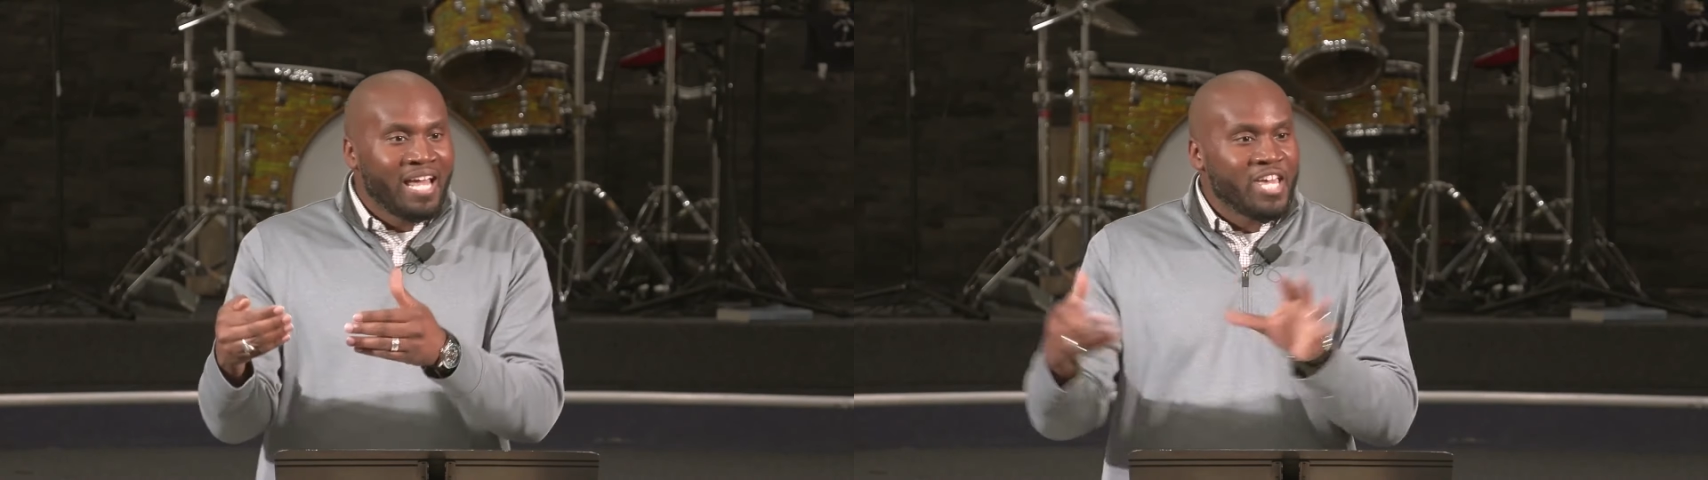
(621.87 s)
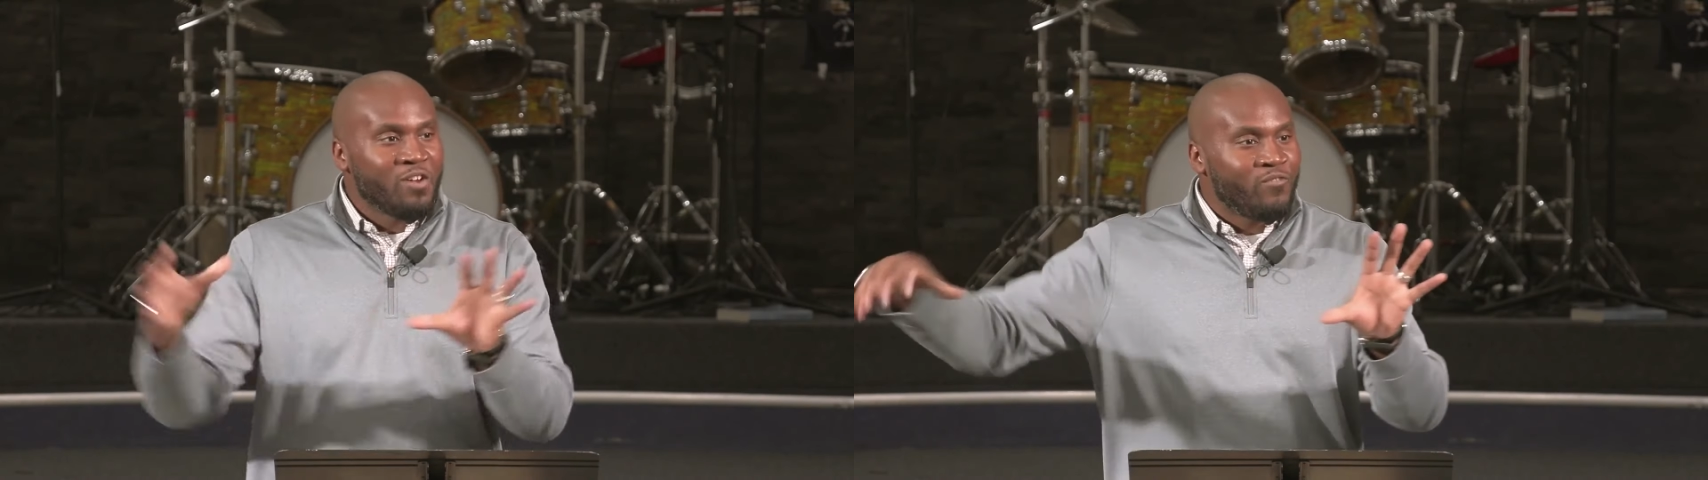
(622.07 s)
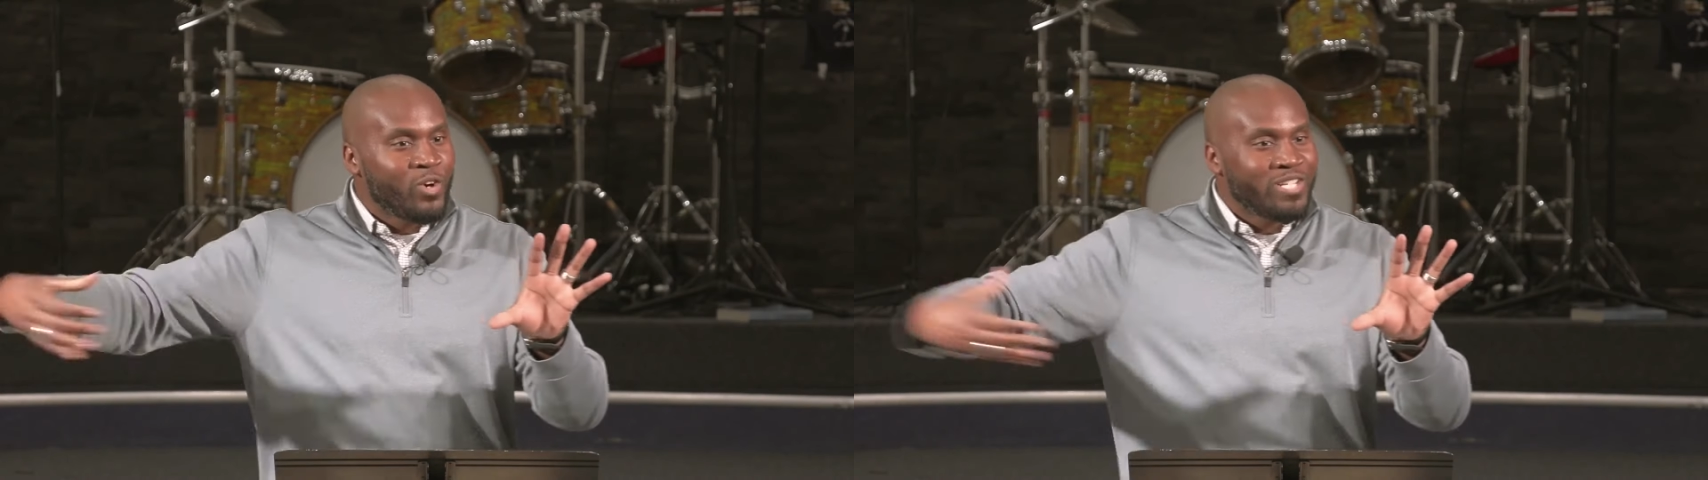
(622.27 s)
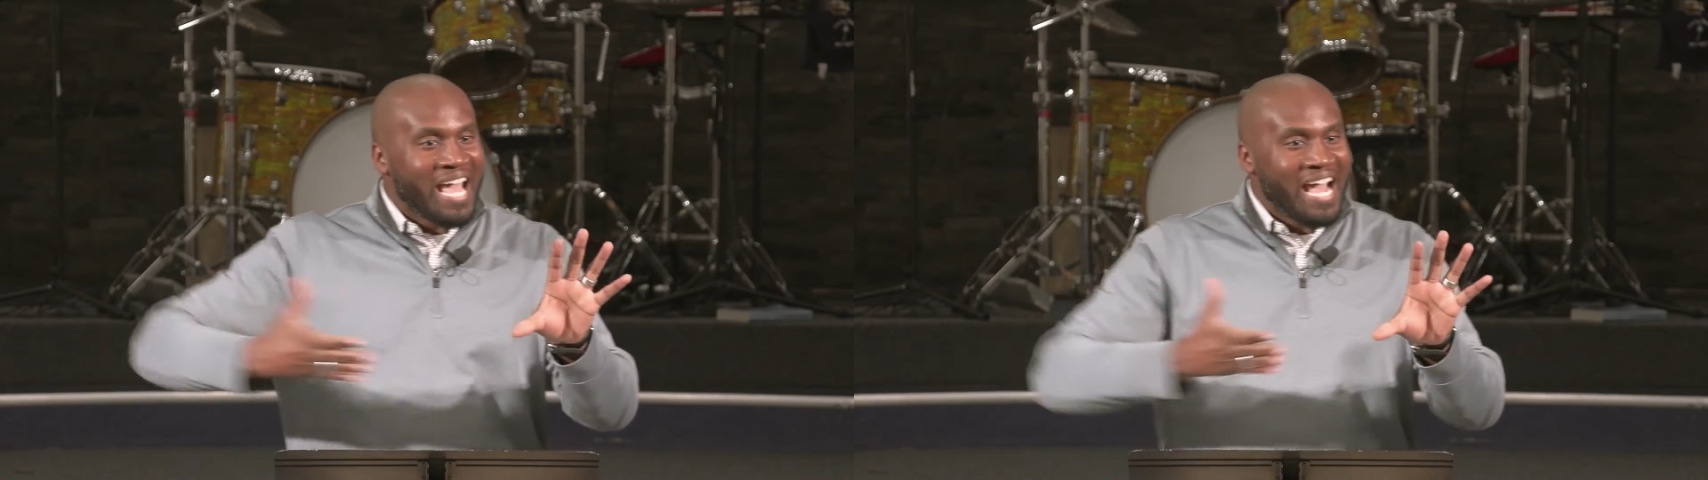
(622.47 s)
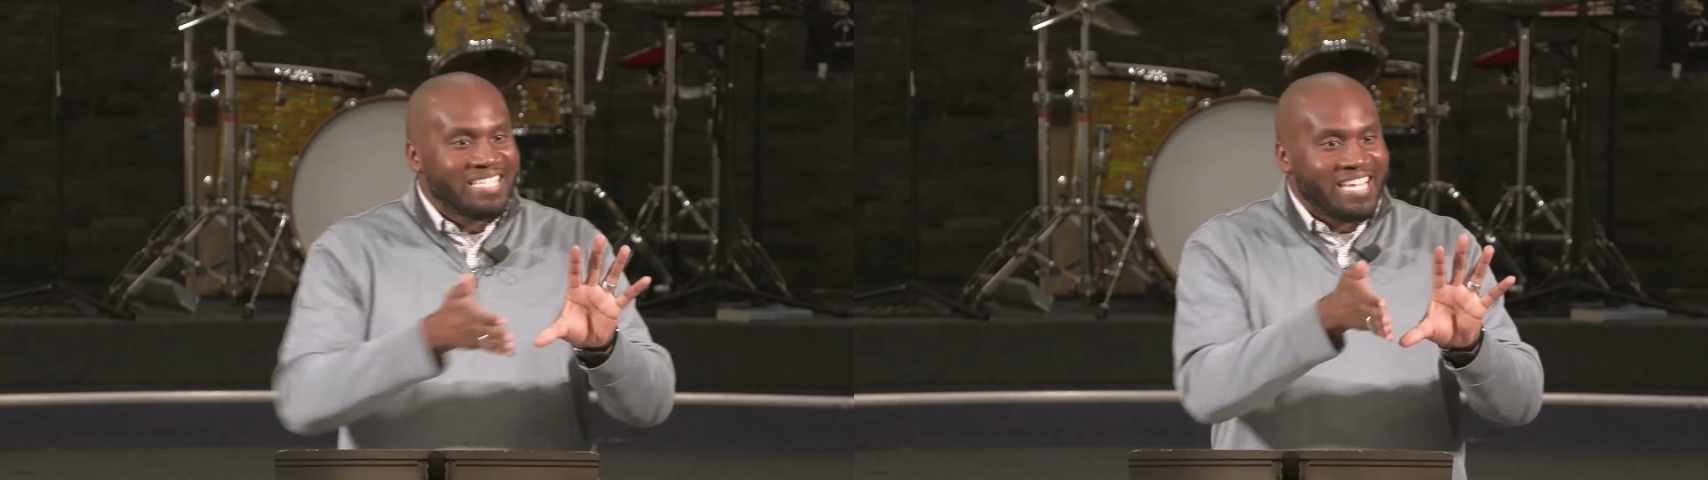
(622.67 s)
you first
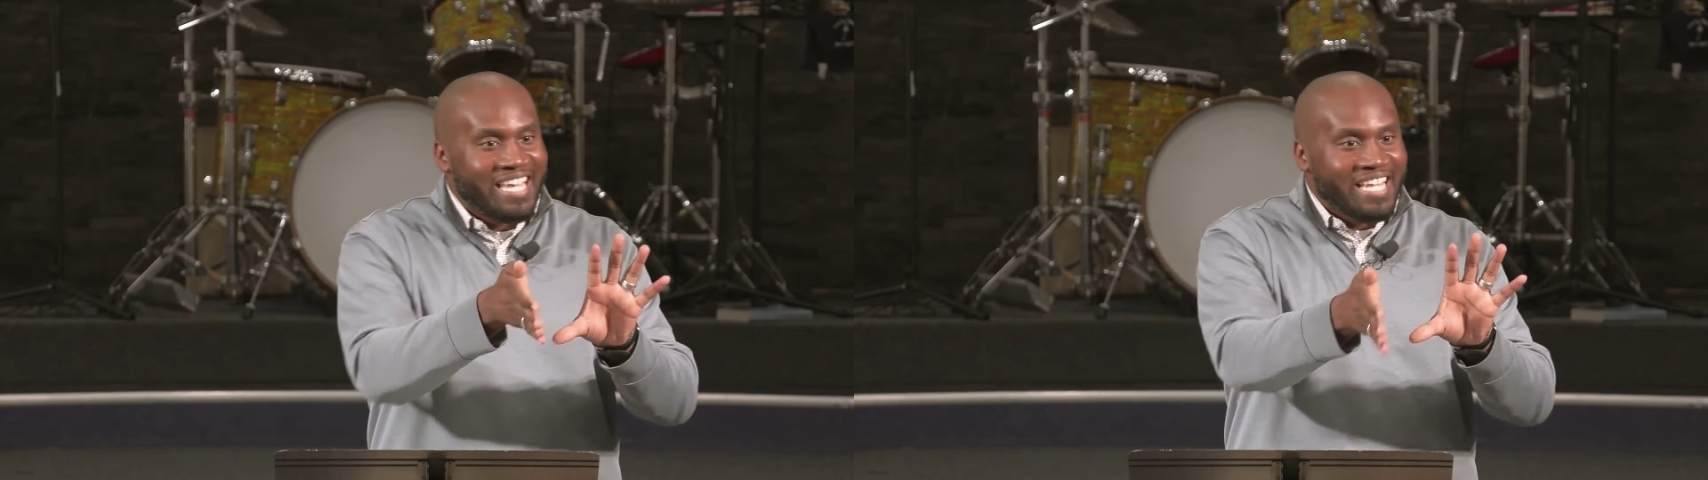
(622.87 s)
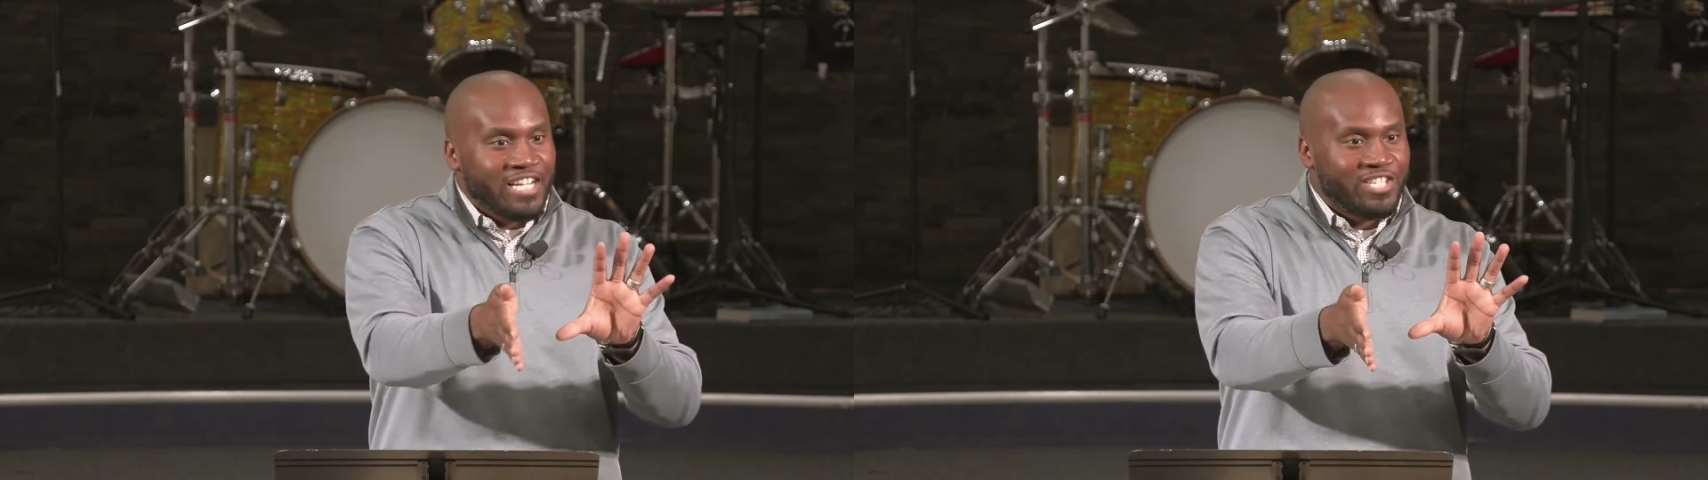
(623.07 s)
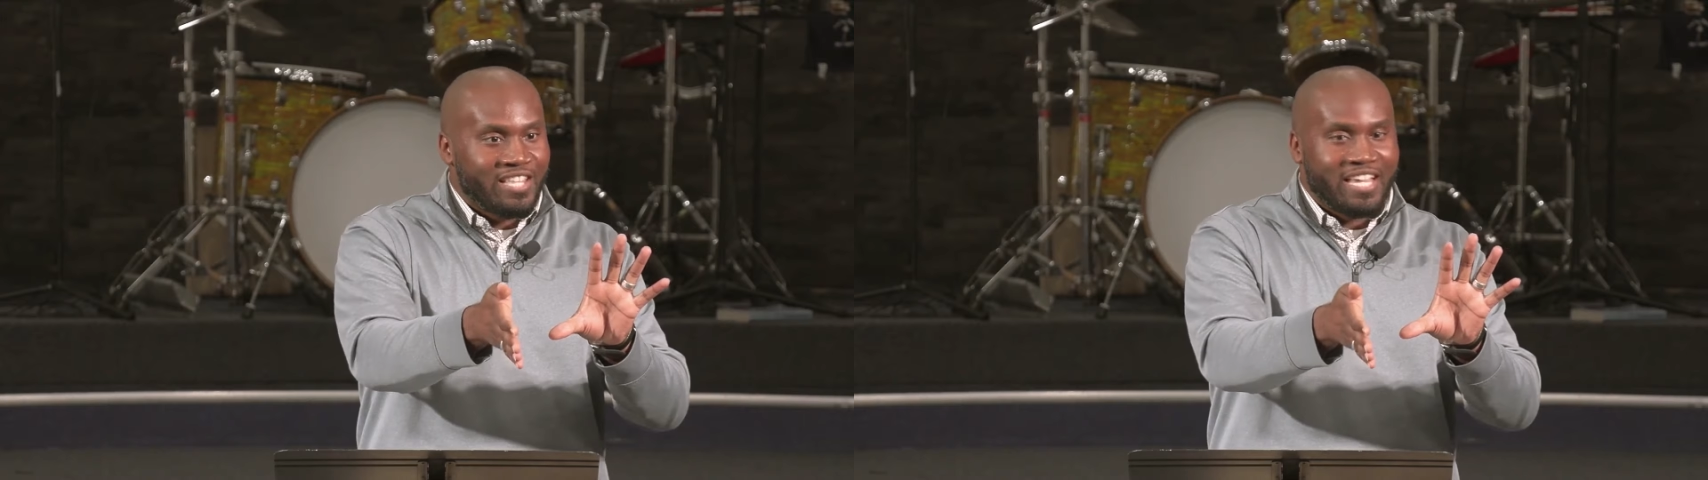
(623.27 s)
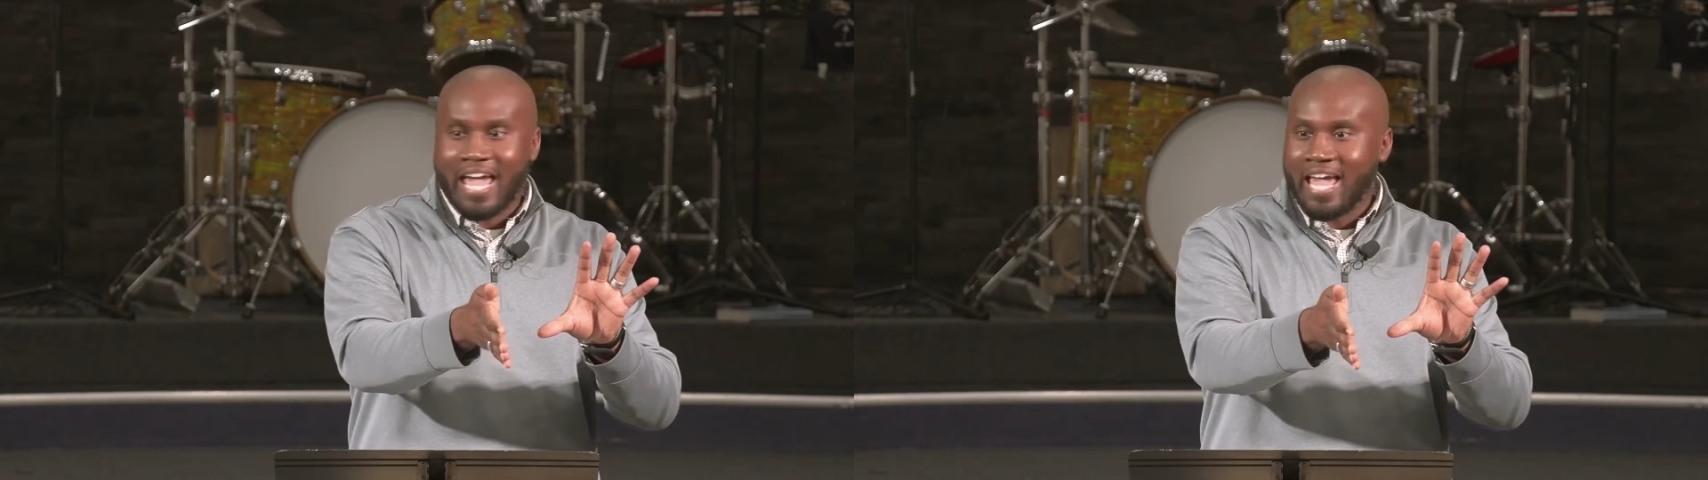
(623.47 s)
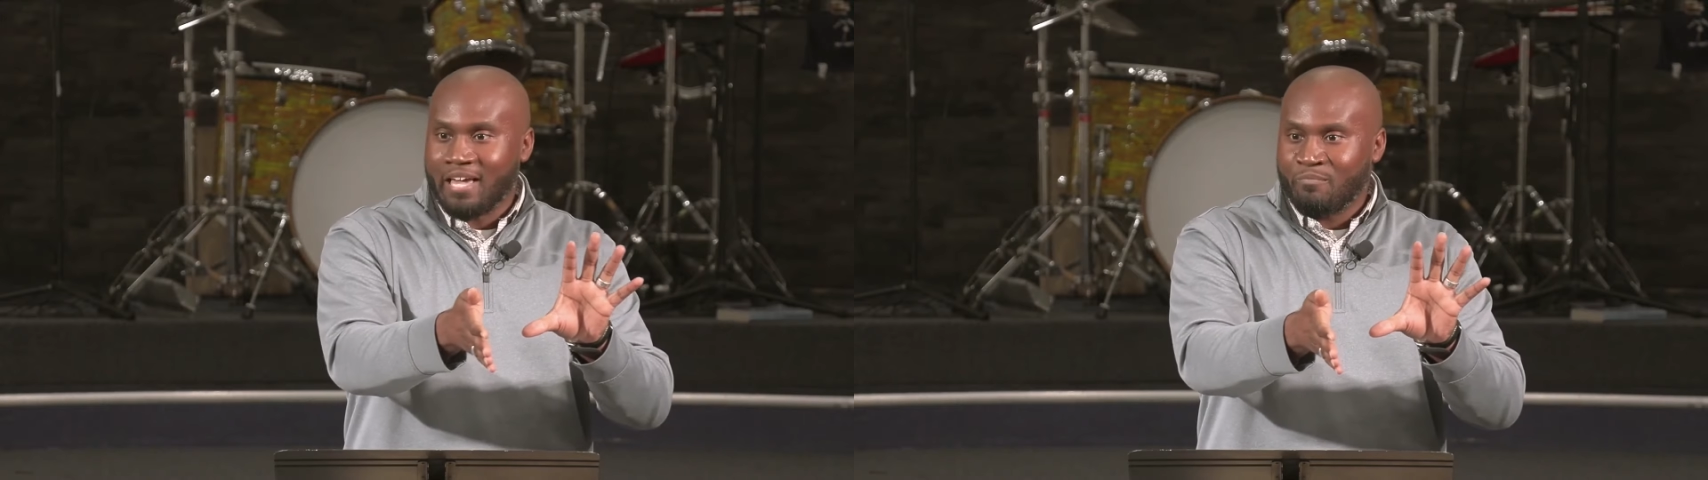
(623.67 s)
had to get into the
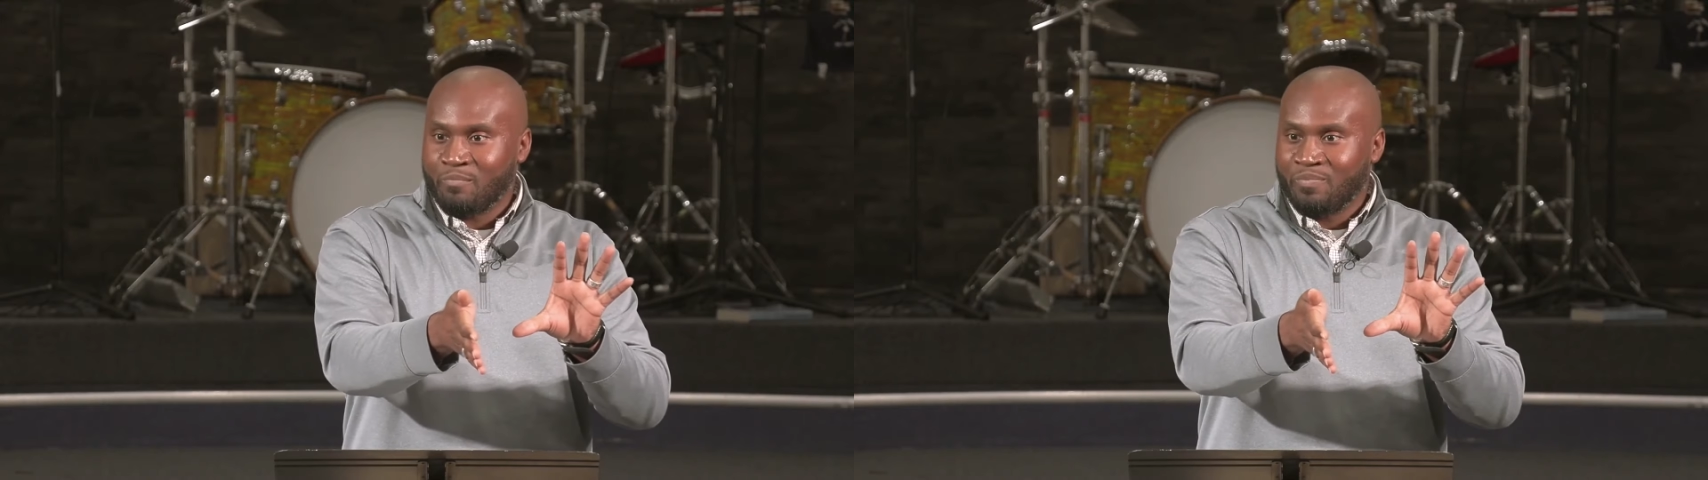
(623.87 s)
game.